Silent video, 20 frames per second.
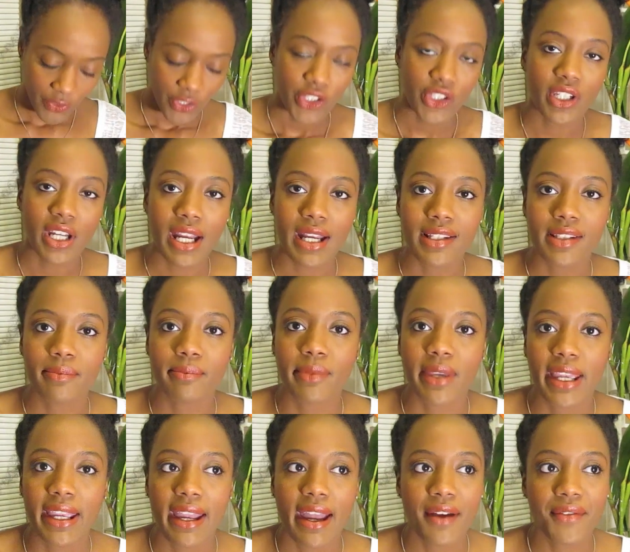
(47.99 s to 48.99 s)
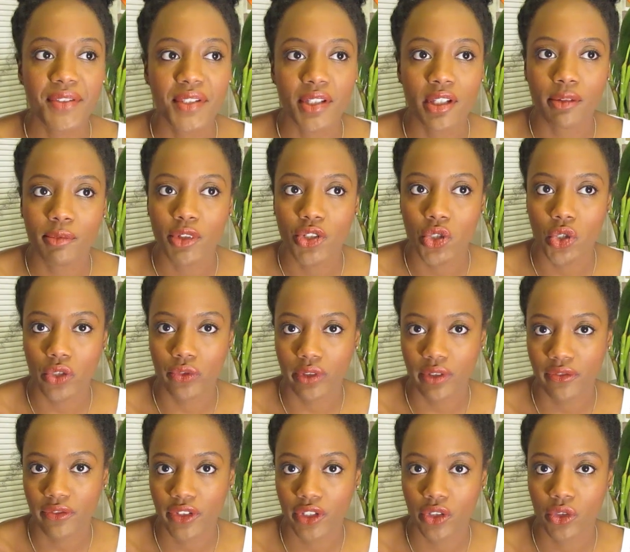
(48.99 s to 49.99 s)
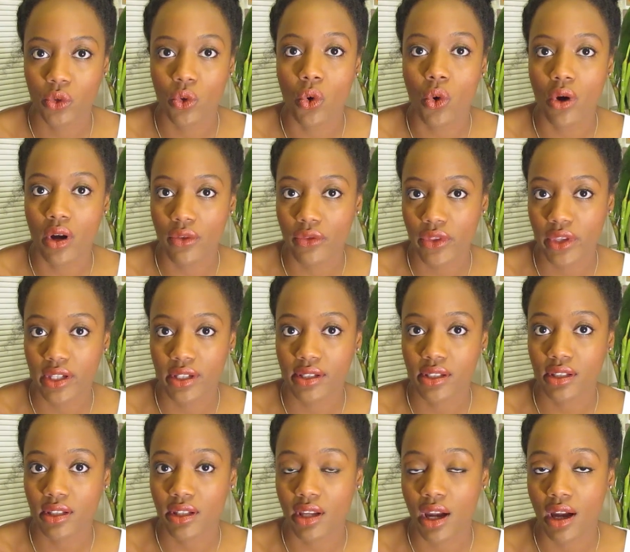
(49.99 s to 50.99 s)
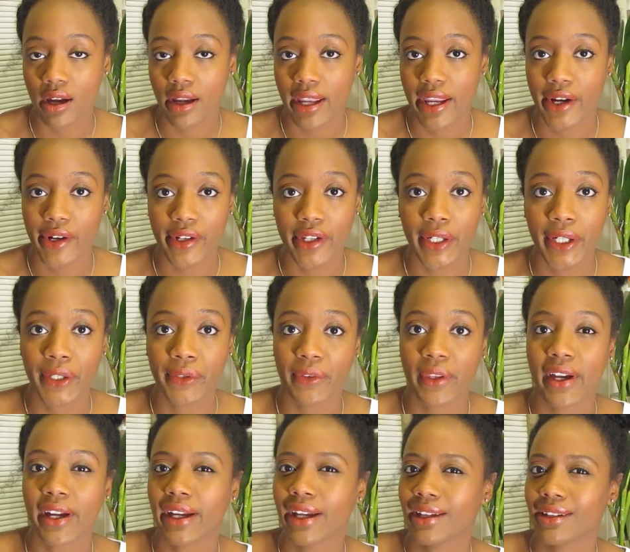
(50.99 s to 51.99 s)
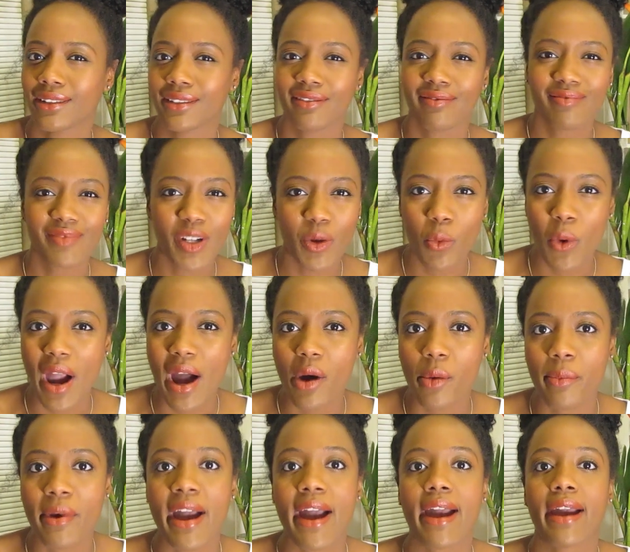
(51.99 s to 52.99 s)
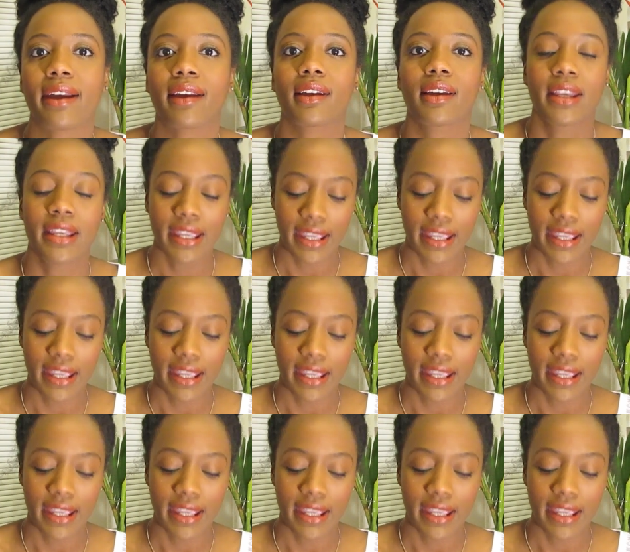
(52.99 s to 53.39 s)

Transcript: You guys may have seen me do a review on this hair care line a while back,